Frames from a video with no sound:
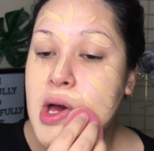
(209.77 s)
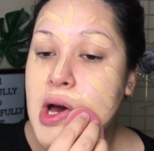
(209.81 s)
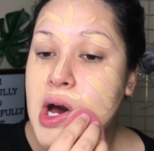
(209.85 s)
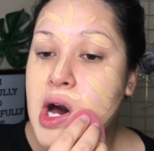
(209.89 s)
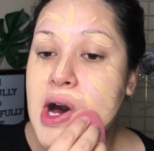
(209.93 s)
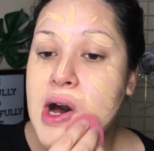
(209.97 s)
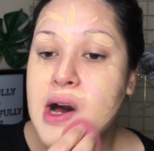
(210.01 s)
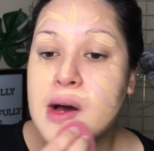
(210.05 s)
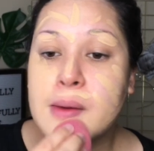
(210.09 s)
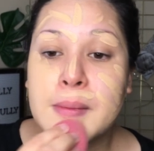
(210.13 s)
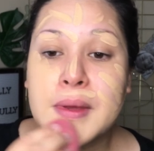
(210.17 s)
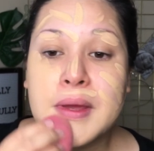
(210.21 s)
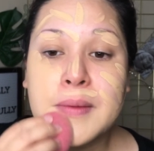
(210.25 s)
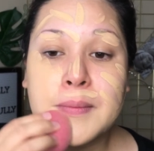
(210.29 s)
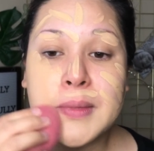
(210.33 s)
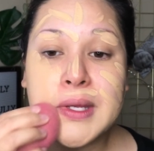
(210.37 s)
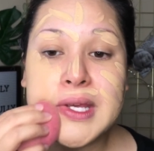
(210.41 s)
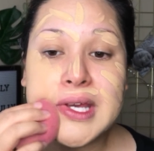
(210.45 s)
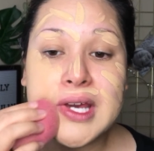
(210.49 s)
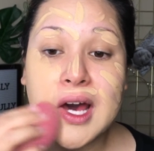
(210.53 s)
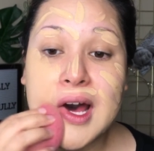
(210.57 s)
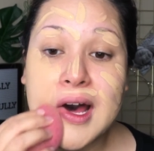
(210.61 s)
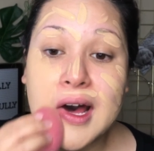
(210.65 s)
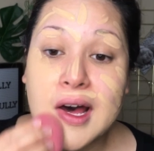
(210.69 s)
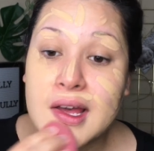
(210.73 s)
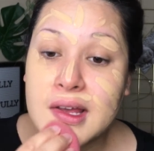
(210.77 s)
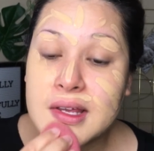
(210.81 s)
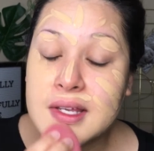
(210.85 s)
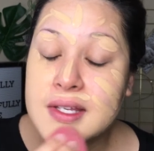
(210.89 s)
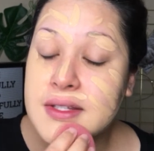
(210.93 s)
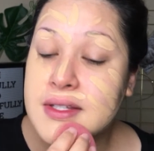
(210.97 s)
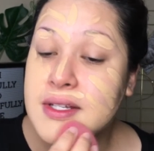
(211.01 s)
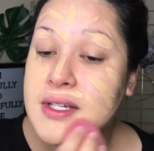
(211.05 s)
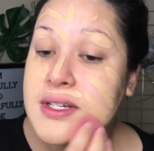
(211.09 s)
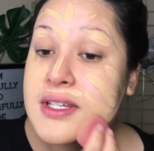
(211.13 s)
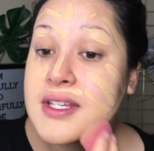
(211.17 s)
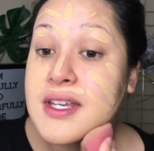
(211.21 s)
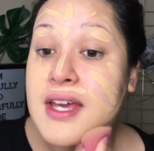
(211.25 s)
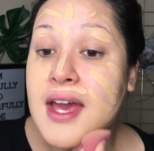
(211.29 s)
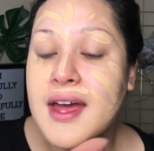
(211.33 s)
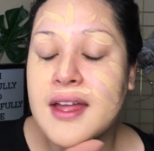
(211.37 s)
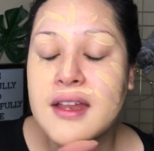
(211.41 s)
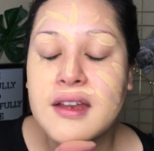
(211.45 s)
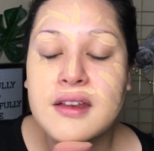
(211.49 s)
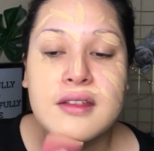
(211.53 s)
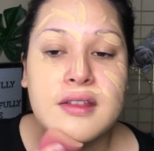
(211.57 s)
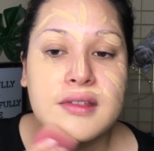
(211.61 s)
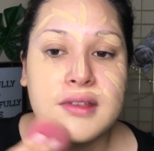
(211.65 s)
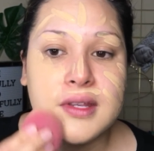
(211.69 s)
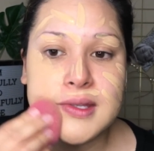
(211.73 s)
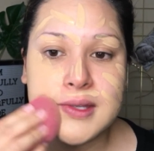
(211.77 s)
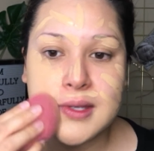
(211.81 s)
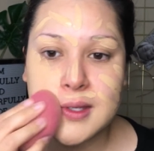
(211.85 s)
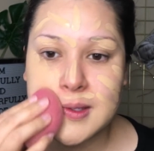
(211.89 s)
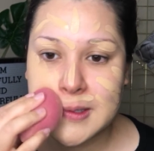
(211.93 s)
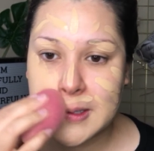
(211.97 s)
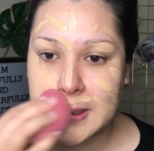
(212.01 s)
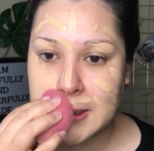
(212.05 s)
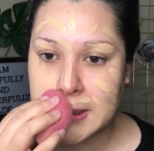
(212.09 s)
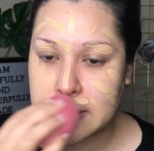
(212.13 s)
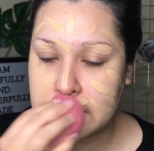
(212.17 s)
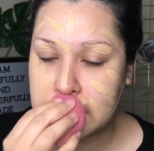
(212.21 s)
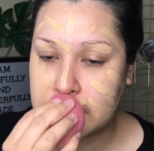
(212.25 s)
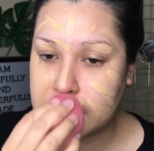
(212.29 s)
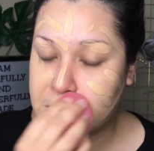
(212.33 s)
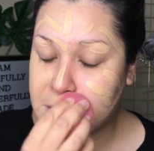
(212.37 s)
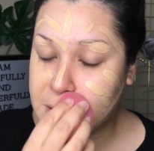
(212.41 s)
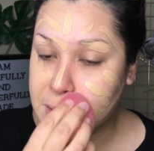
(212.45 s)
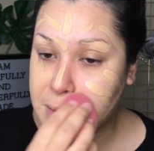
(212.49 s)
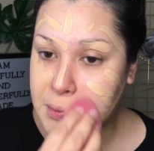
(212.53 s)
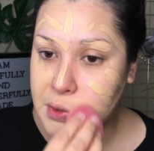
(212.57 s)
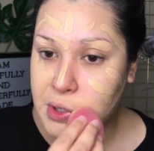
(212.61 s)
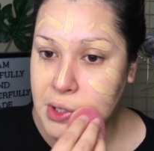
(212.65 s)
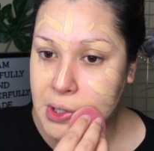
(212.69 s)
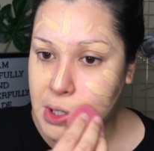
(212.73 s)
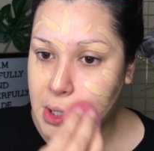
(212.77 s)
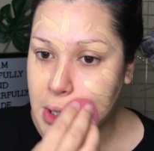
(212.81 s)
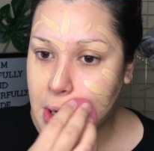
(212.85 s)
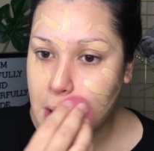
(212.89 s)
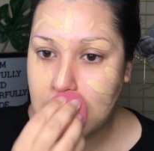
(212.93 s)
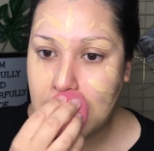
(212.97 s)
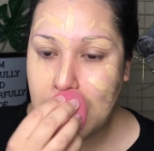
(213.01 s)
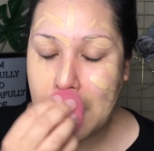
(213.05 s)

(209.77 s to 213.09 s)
And because, again, this is a super